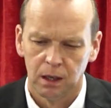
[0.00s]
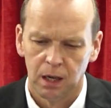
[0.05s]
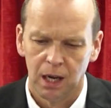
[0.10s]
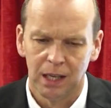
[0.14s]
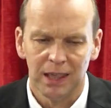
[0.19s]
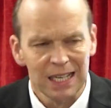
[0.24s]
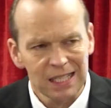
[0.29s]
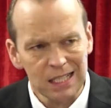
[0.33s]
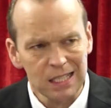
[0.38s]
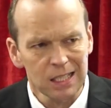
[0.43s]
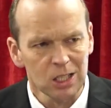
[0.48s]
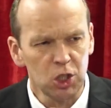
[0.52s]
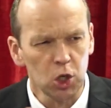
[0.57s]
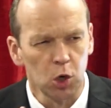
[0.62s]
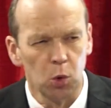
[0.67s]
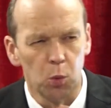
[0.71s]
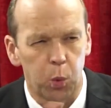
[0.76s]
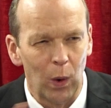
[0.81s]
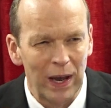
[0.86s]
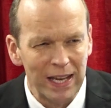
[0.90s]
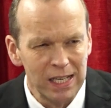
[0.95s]
and this is the
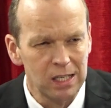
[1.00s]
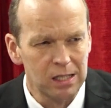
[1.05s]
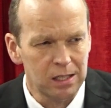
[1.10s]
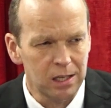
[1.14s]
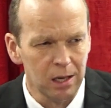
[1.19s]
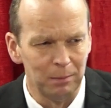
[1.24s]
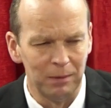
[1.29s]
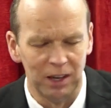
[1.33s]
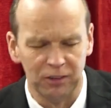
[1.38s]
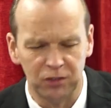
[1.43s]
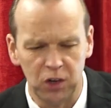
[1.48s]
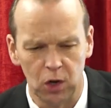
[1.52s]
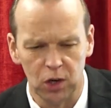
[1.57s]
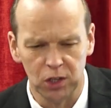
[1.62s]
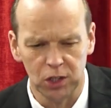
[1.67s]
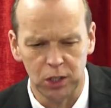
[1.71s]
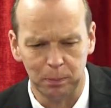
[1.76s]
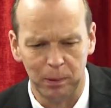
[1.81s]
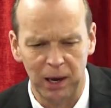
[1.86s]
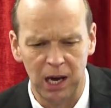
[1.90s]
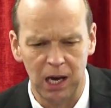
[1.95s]
wisdom of
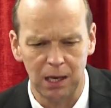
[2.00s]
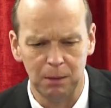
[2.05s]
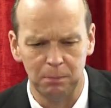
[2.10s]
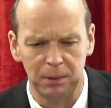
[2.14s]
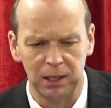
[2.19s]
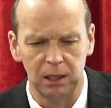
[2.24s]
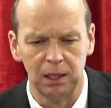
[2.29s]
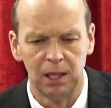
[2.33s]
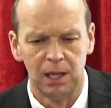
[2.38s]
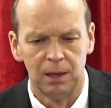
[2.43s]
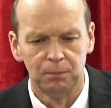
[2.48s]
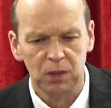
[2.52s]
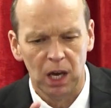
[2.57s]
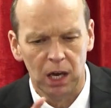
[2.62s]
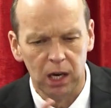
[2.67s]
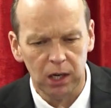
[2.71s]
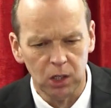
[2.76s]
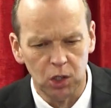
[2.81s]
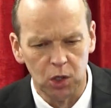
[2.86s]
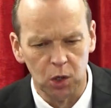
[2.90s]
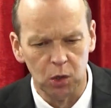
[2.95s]
God's Bible.
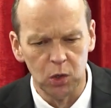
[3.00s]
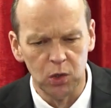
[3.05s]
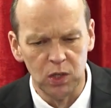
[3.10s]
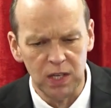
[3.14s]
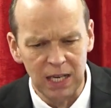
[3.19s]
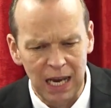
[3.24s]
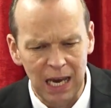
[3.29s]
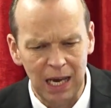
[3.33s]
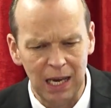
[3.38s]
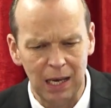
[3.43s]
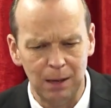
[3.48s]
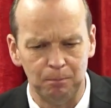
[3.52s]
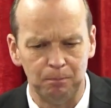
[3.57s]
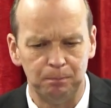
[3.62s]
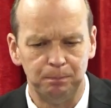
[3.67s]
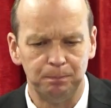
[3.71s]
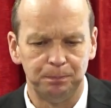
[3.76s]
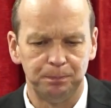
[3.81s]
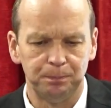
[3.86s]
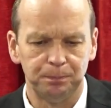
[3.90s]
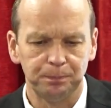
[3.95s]
A good name